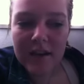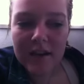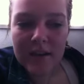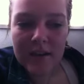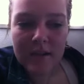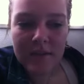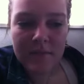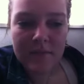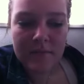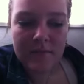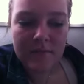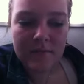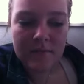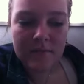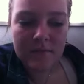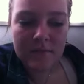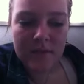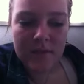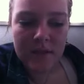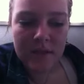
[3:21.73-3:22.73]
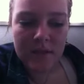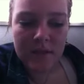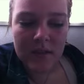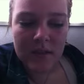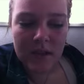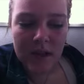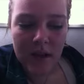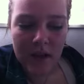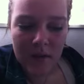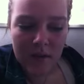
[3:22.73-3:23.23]

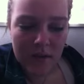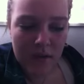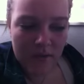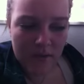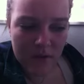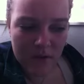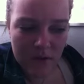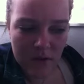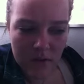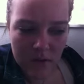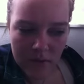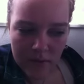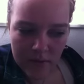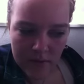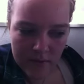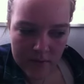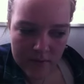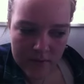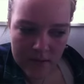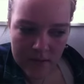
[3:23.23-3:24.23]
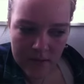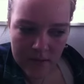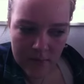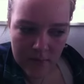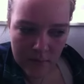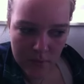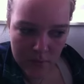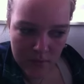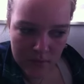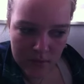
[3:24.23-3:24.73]
I don't even know if I've seen
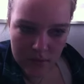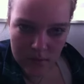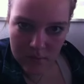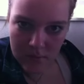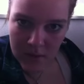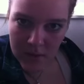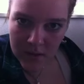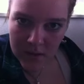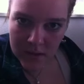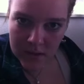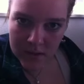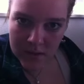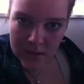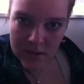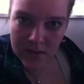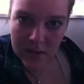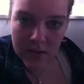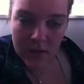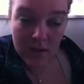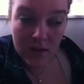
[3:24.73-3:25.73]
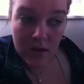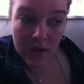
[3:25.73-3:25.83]
the movie, to be honest.